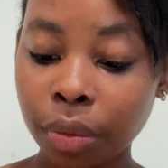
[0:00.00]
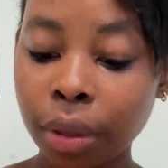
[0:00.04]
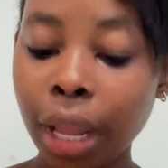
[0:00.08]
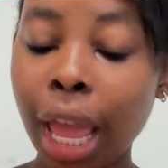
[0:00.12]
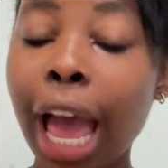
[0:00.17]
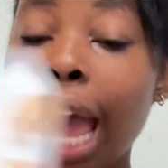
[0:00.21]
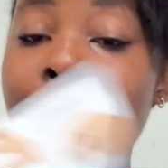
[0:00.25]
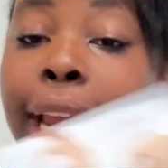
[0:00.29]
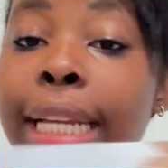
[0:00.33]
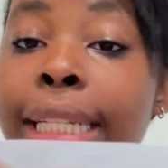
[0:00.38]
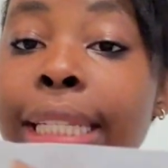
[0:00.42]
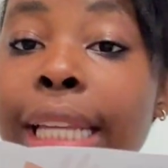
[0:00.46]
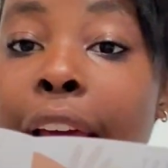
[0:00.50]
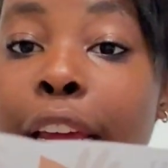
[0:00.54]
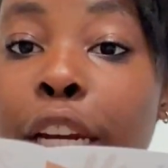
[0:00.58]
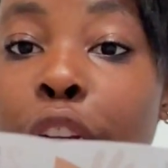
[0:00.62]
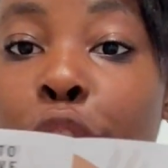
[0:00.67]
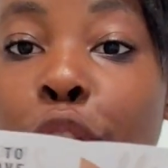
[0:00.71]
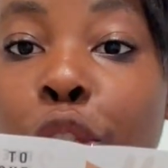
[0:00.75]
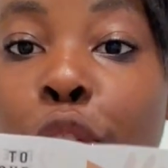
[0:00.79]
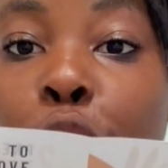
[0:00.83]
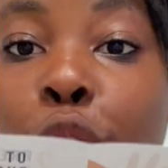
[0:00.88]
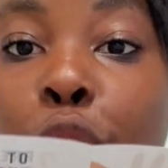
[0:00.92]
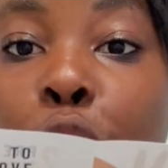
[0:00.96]
I
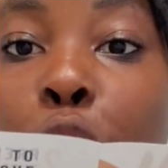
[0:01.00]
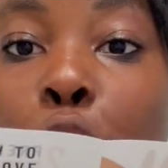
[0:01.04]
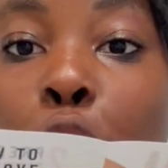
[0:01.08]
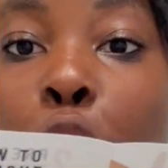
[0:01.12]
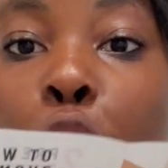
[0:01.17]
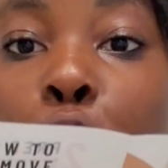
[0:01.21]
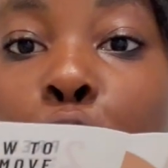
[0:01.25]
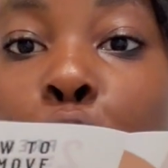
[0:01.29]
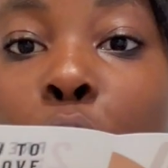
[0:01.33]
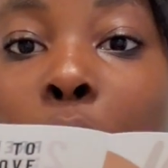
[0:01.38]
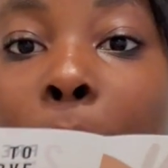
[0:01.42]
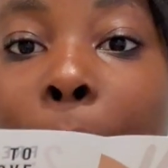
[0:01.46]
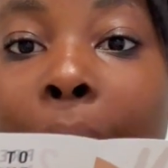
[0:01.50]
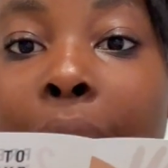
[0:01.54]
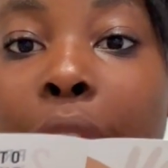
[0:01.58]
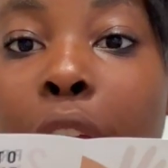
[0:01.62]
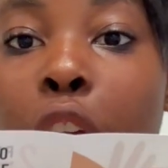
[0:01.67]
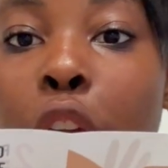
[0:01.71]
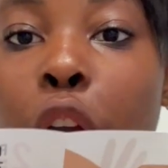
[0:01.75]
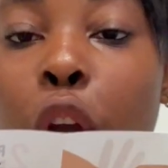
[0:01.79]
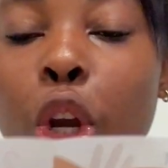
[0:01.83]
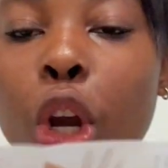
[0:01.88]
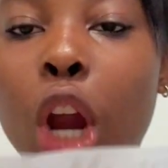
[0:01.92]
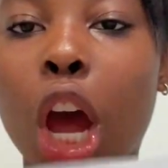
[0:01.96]
decided to do a
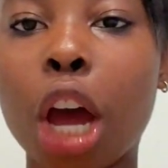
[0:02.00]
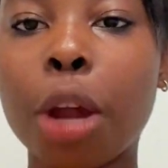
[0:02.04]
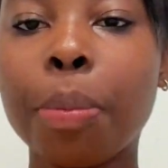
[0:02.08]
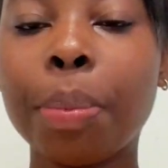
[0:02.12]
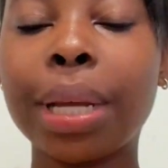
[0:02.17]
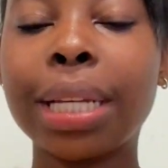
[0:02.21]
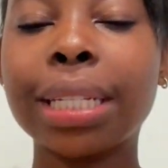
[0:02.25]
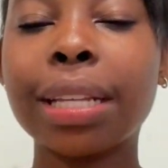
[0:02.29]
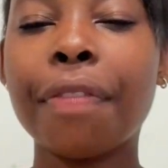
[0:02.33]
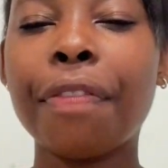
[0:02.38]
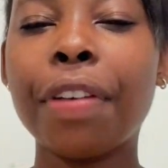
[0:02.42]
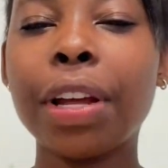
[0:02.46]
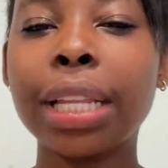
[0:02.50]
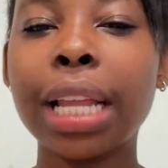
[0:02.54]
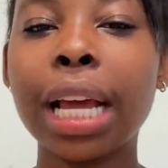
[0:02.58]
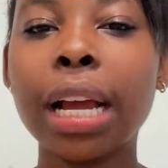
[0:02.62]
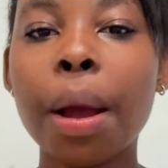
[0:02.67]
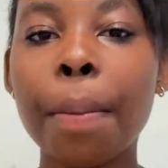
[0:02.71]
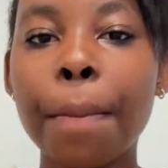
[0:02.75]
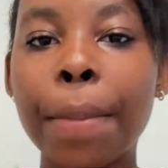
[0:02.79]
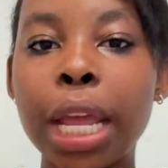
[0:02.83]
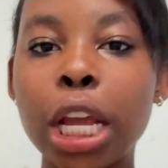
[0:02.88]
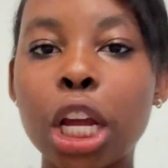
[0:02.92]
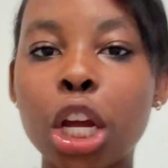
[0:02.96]
make it round because I felt
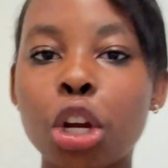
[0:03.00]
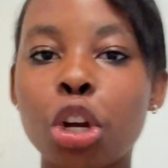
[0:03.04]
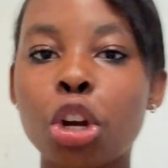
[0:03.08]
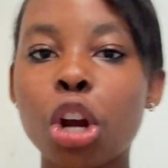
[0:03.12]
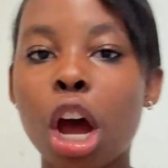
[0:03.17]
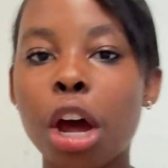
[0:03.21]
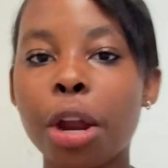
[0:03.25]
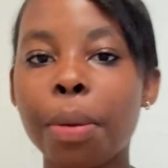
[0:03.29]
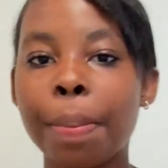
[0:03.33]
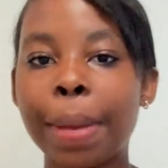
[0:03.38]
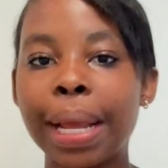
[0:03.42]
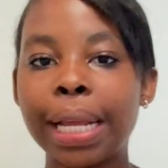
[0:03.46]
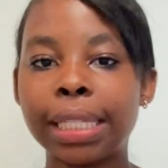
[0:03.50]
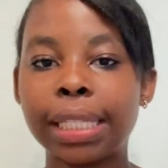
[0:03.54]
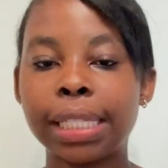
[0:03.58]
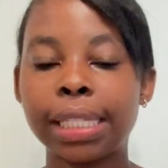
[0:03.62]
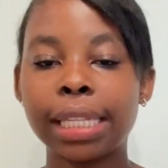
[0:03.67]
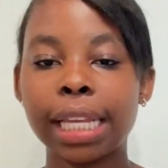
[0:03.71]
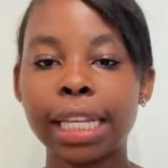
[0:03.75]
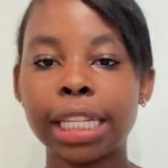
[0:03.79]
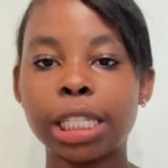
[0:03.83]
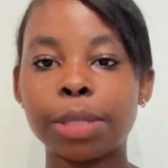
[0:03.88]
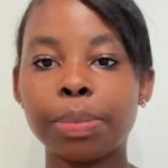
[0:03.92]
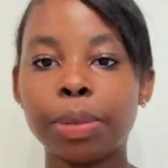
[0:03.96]
like a make it round made
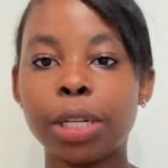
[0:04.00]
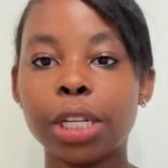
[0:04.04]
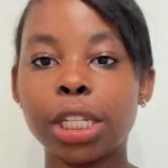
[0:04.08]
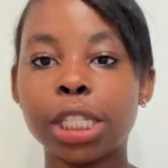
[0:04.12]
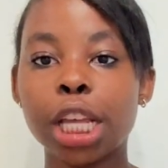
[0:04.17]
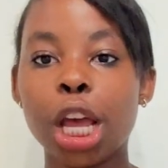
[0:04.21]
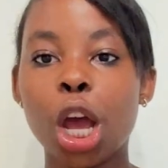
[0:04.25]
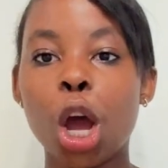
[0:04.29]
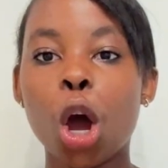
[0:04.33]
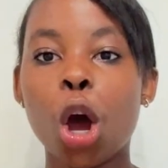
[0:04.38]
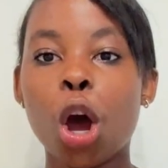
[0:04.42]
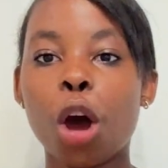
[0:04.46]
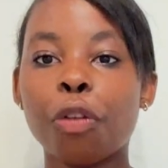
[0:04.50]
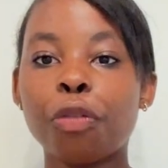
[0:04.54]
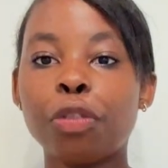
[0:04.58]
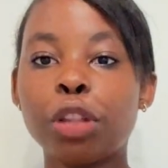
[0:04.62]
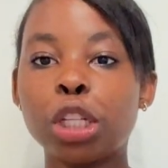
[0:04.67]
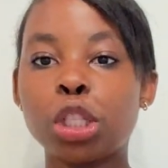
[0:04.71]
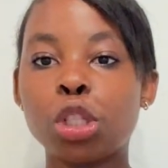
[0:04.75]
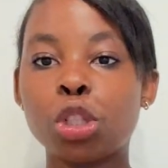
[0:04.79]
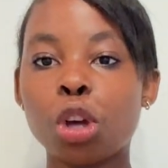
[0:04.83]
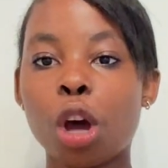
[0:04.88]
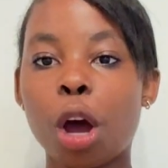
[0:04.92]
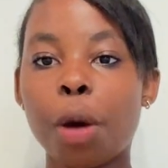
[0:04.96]
sense because of
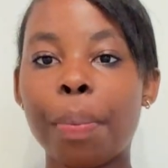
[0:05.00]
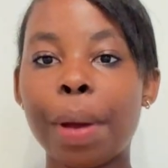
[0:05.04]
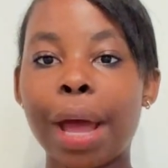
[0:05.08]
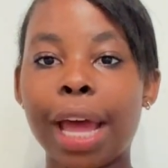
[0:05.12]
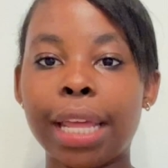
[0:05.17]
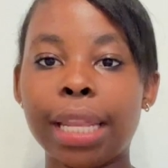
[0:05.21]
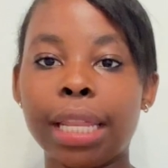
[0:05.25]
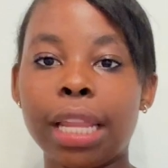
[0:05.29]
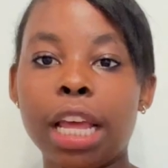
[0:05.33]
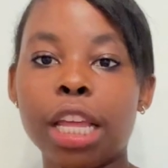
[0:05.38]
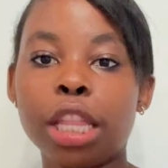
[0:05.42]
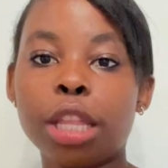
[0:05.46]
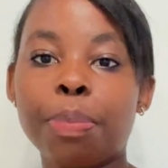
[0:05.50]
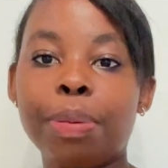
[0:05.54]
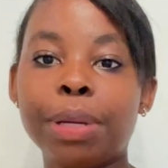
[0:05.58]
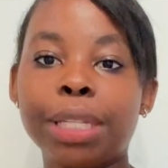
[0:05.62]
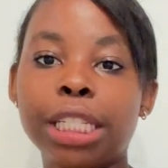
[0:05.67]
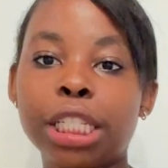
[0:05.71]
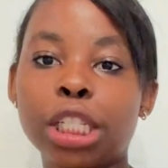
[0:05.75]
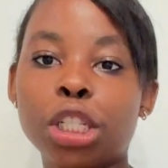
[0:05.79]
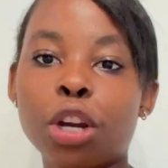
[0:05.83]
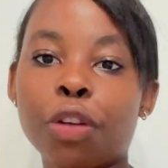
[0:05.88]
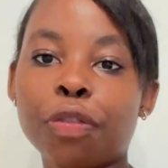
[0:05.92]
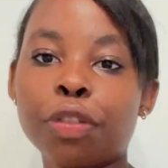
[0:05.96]
the top and the
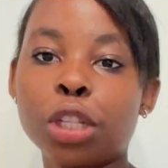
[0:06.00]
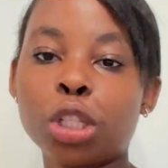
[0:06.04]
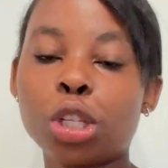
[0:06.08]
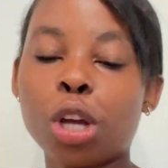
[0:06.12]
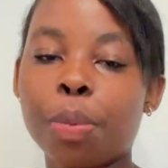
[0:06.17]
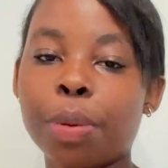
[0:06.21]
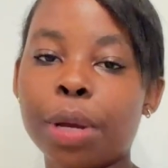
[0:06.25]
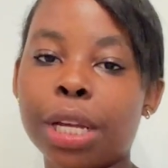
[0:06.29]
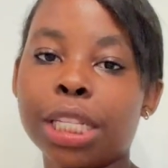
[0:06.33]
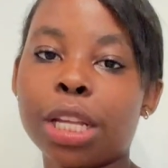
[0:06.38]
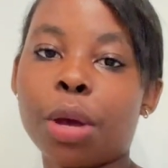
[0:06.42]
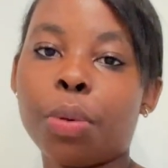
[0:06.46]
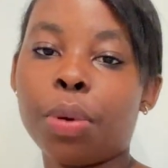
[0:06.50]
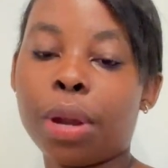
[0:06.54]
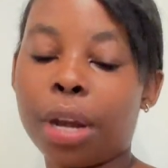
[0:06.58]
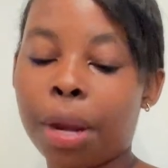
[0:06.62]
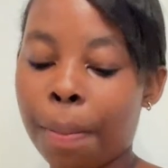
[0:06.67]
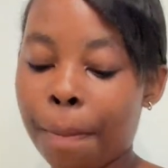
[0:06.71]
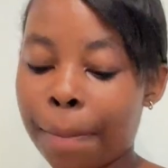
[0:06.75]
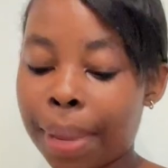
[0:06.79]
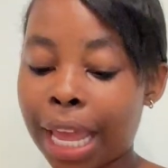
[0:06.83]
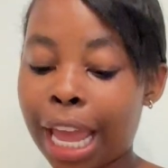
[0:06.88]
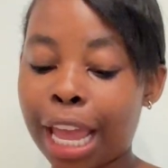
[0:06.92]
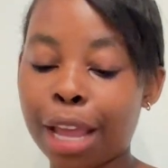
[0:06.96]
position of the top, because I
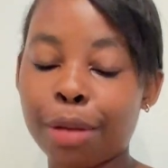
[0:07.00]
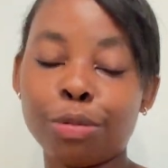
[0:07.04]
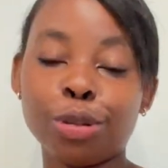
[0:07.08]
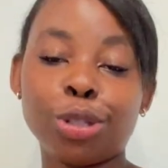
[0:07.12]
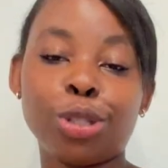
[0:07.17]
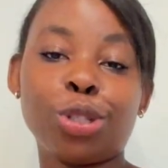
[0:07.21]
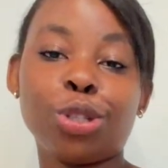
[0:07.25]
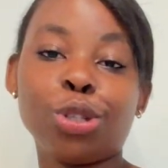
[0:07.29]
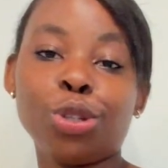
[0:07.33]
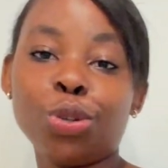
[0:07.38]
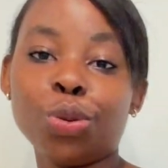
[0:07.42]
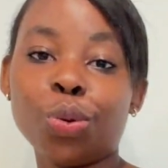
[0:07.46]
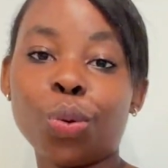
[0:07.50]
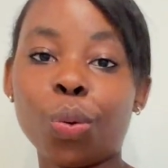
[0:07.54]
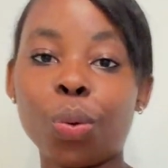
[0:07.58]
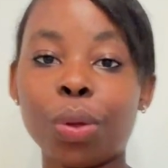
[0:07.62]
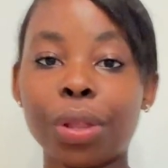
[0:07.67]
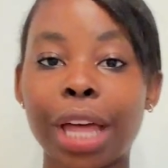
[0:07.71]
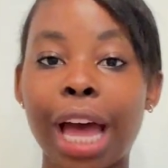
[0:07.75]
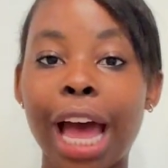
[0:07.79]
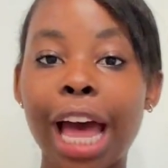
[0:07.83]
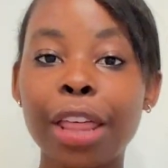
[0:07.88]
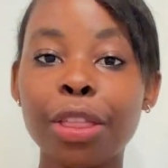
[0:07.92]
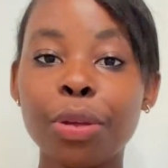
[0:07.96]
wouldn't be able to do
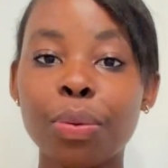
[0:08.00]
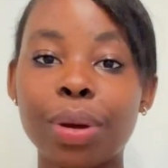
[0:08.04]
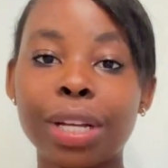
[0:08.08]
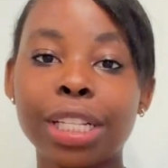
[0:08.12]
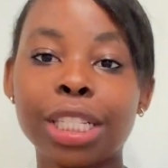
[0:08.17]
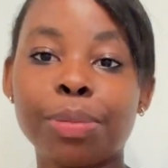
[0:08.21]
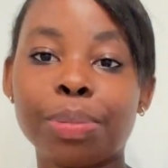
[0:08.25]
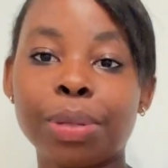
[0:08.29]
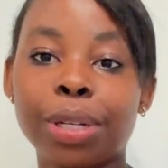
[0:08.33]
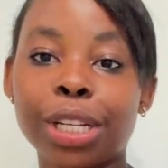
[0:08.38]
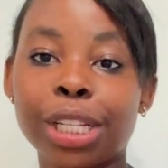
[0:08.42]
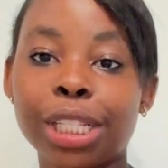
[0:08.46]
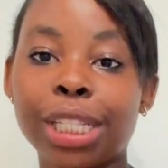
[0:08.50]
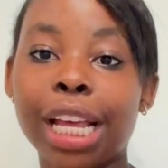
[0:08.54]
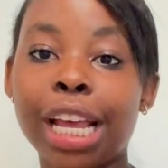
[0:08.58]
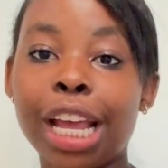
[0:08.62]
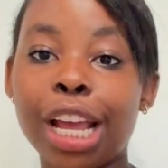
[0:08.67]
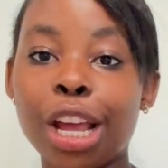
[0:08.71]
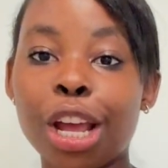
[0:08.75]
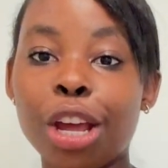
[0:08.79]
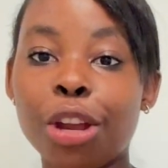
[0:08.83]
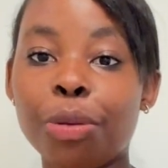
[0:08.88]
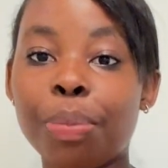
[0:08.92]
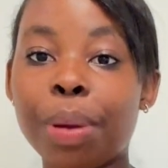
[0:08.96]
all the other ones because
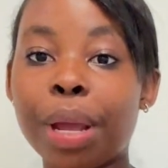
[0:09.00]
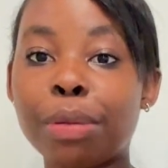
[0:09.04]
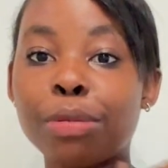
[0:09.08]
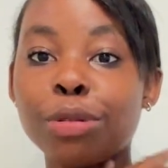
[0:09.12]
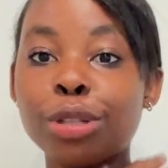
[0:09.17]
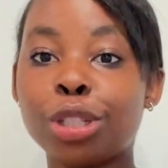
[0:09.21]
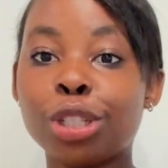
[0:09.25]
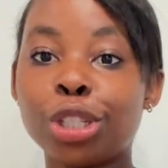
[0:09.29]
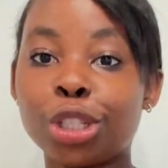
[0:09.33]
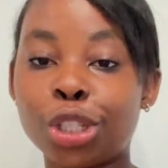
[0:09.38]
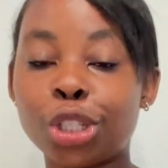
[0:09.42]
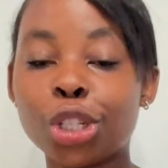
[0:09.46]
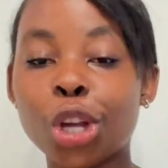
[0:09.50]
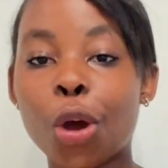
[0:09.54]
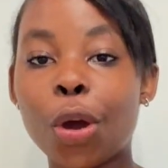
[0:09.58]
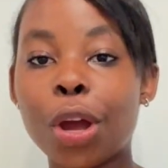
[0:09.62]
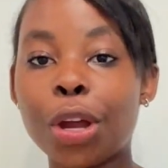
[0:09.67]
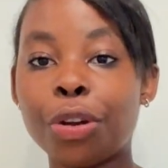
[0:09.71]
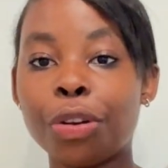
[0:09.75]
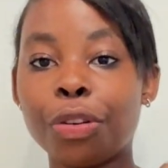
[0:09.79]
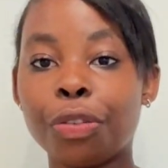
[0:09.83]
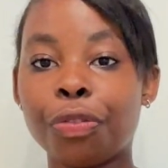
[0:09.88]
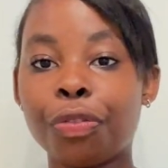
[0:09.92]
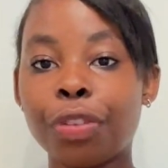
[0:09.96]
it'll be able to show
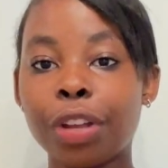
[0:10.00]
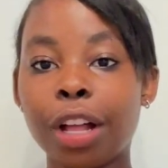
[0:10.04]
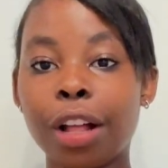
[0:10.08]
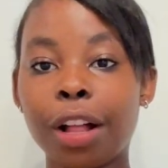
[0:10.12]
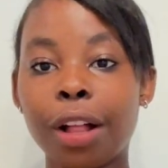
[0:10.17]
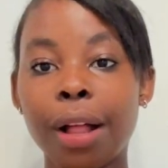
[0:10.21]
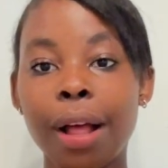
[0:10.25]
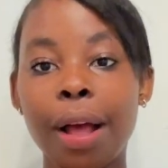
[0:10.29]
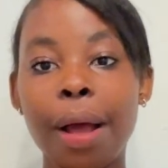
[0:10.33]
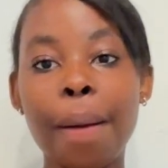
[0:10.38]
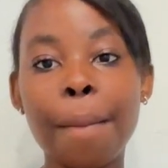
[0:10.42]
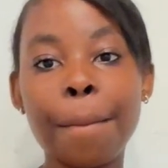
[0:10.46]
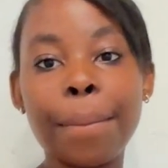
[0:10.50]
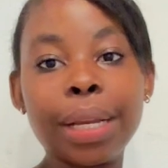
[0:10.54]
and reveal.